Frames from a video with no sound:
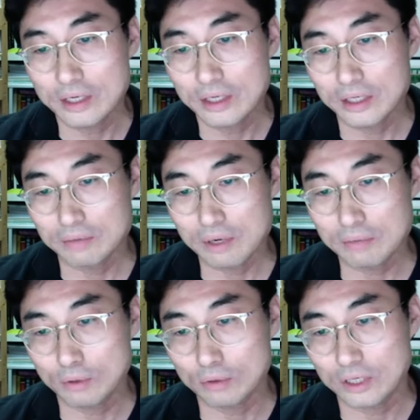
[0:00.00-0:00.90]
Above
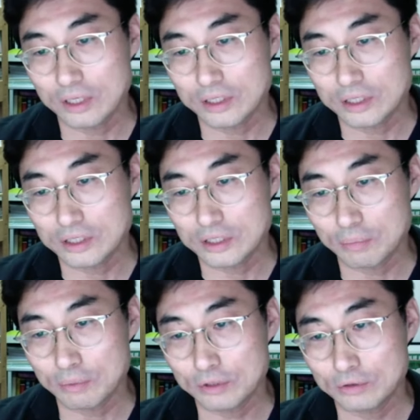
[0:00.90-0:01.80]
all, his
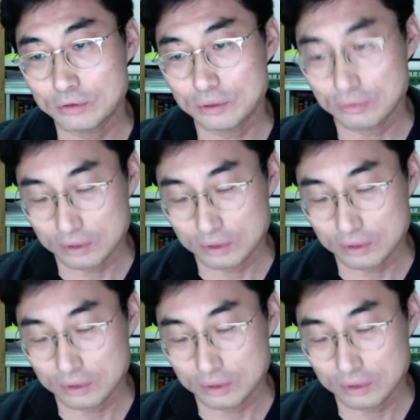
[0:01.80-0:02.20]
appeal to